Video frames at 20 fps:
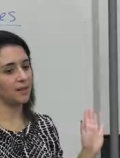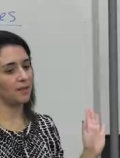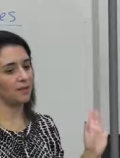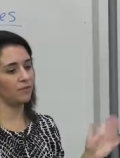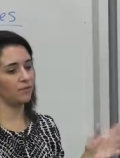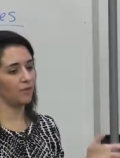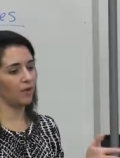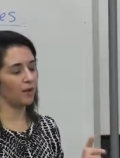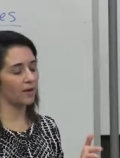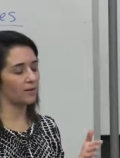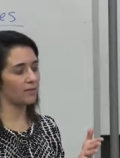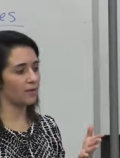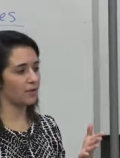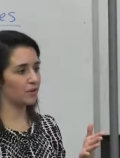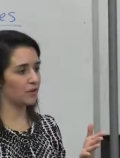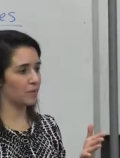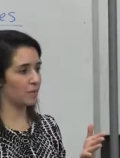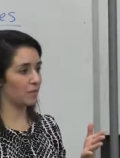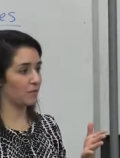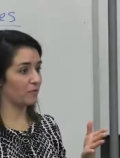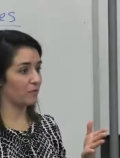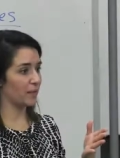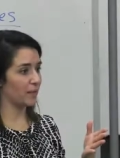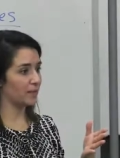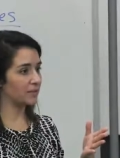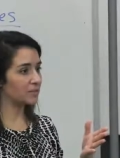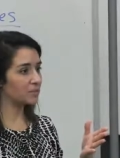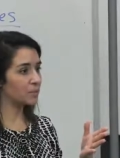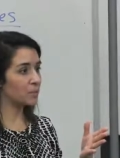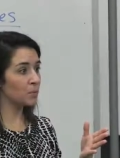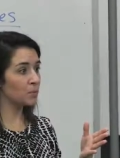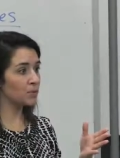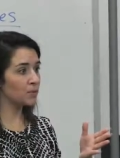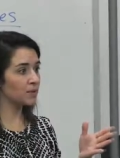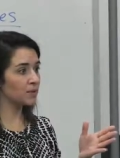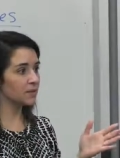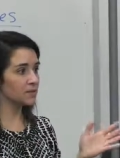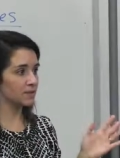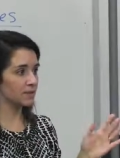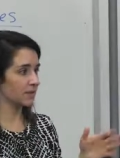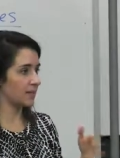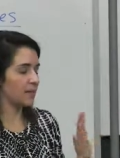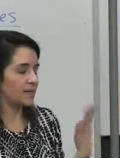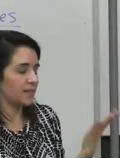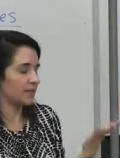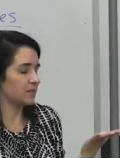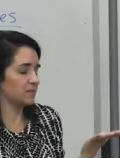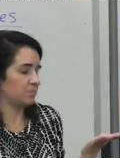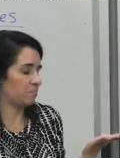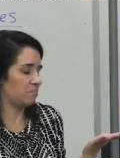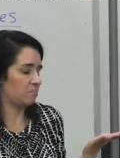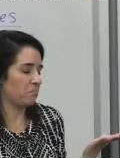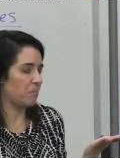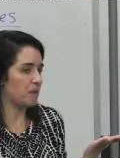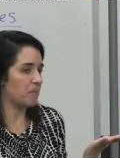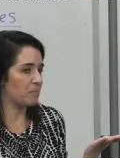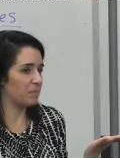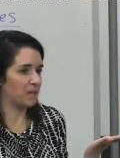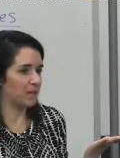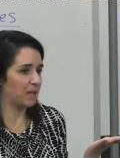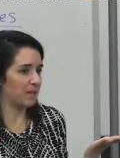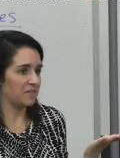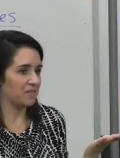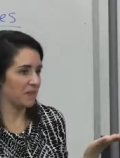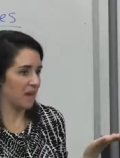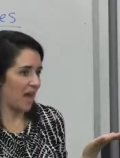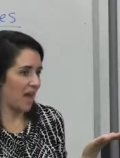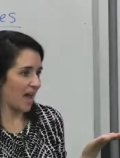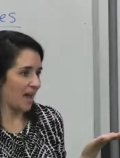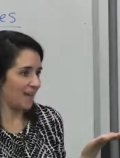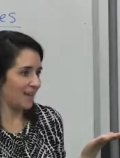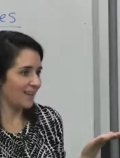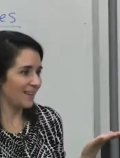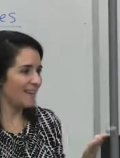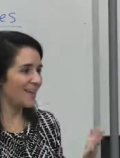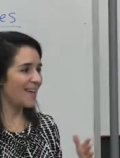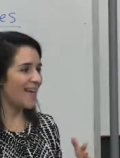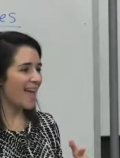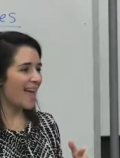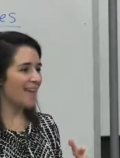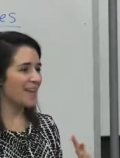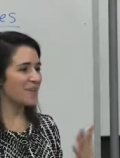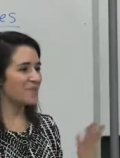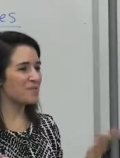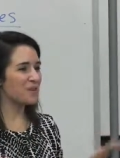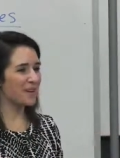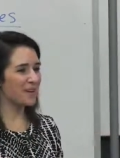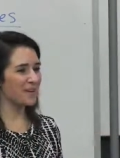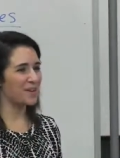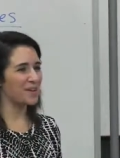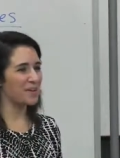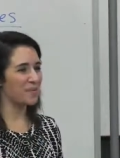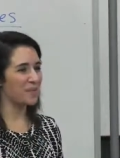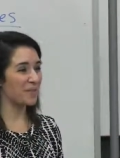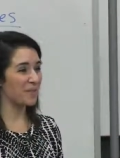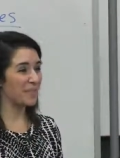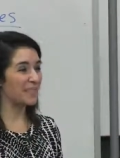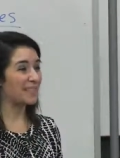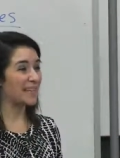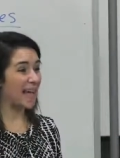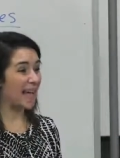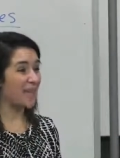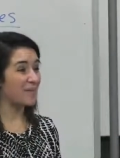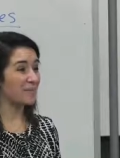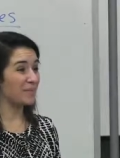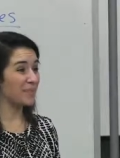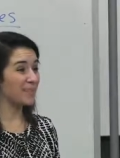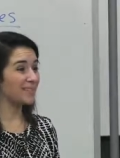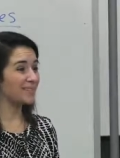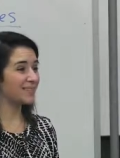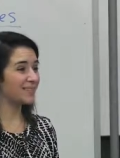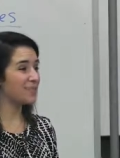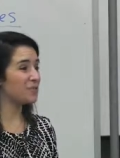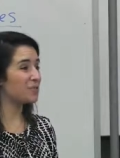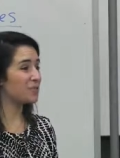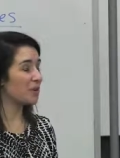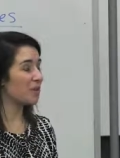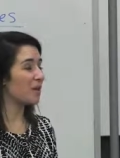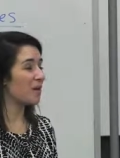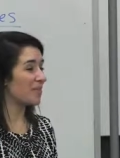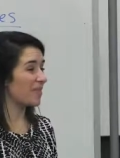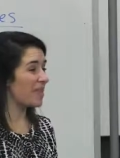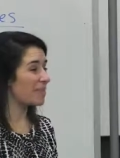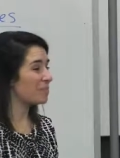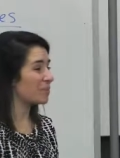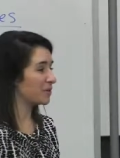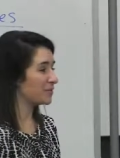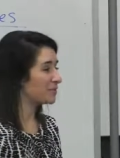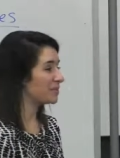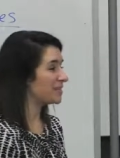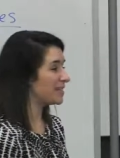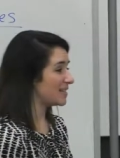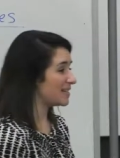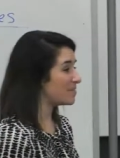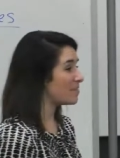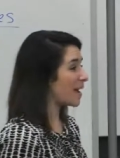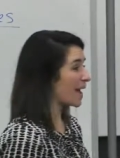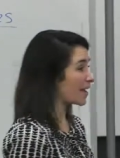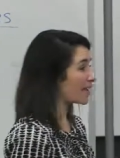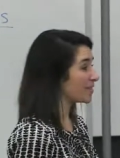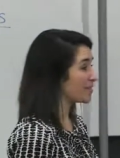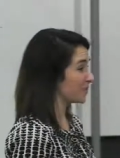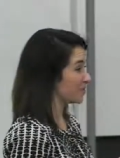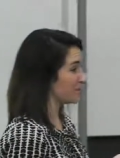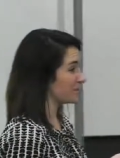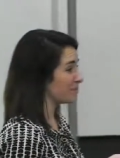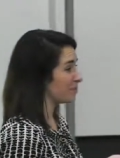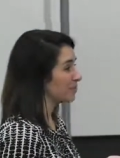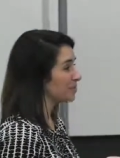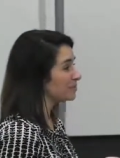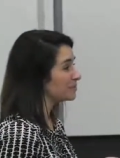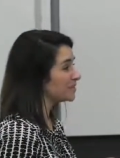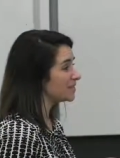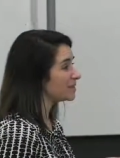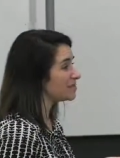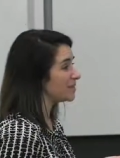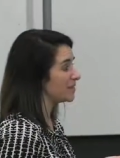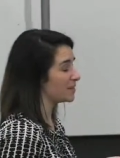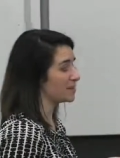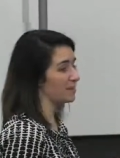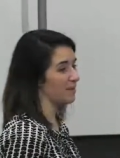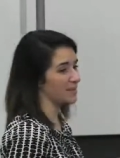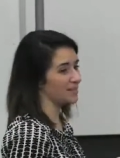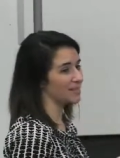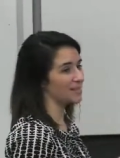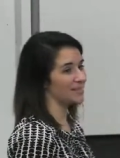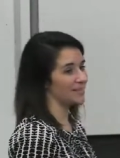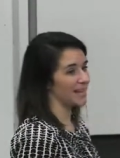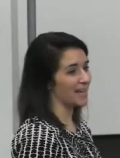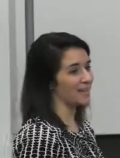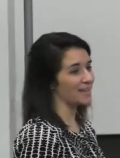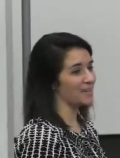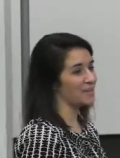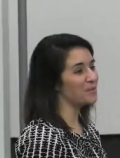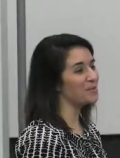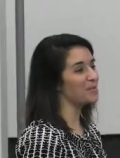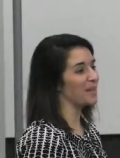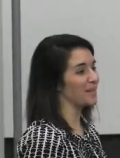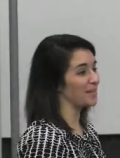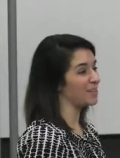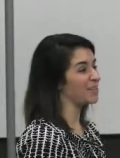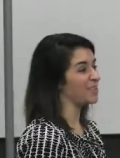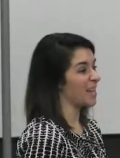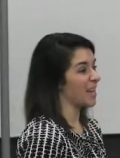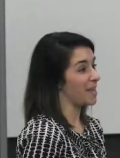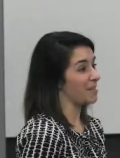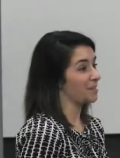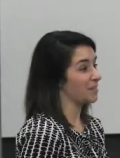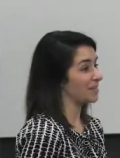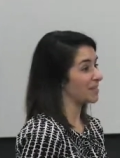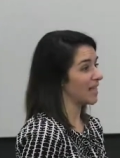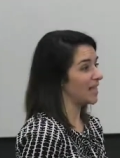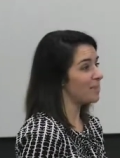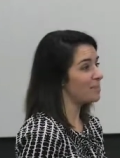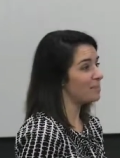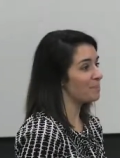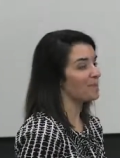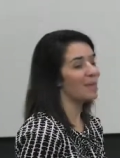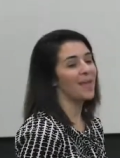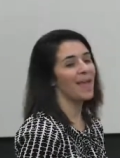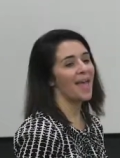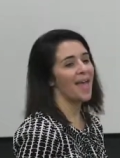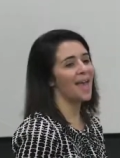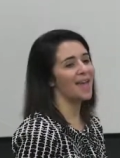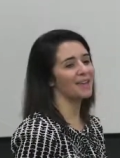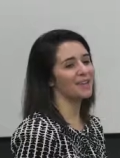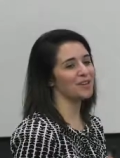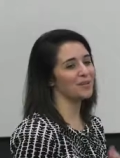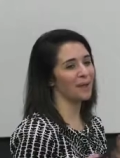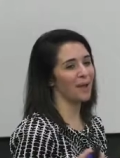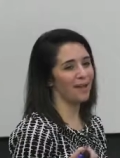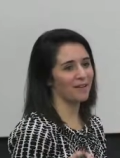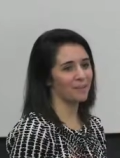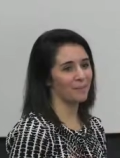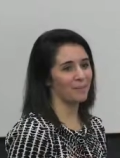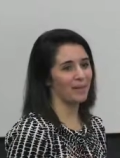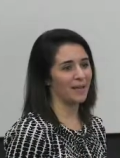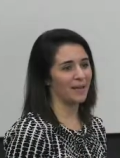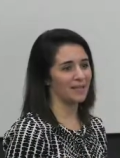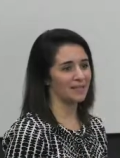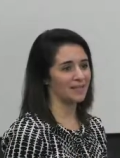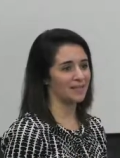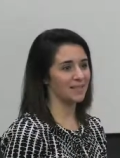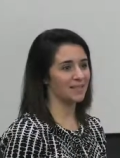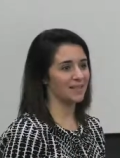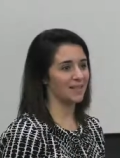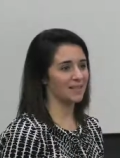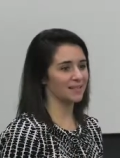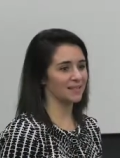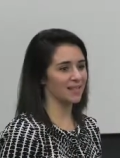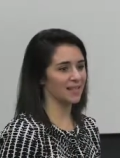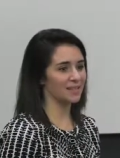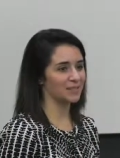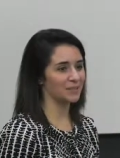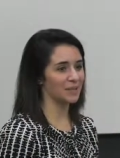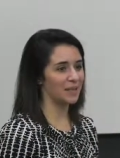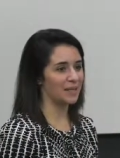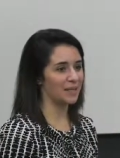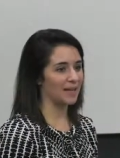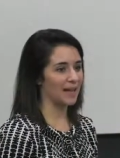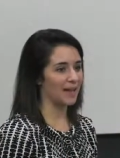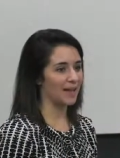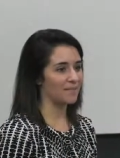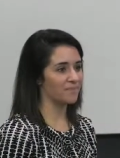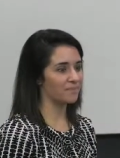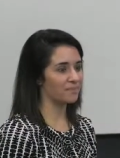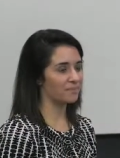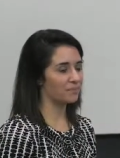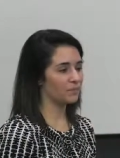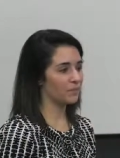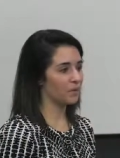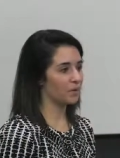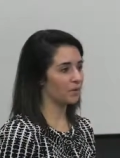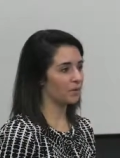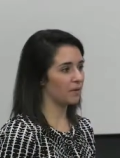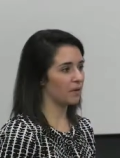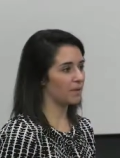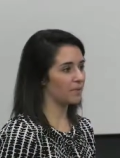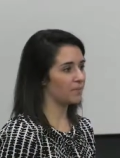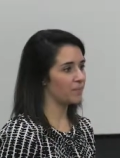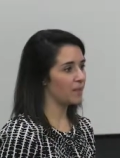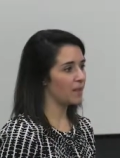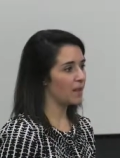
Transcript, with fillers: in front of a group of middle schoolers is a blink of an eye, and you want to know what the time is. You don't want that person in the back of the room to be the one to tell you that your time is up and you haven't made it to the assessment yet. All right?